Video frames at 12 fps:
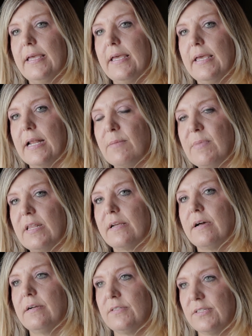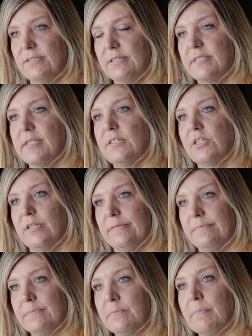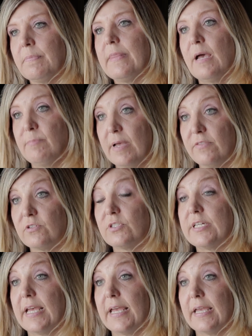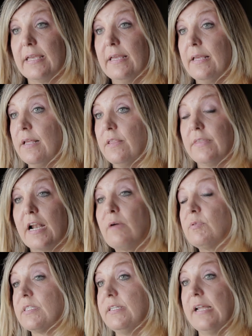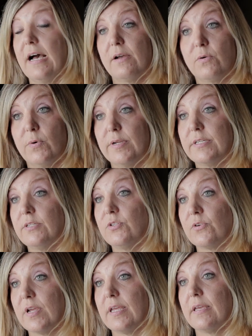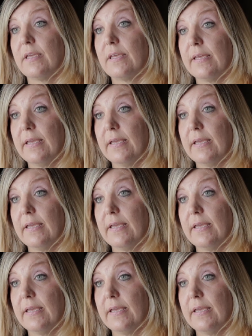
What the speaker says: I made a conscious decision that Mother's Day that I was not going to drink.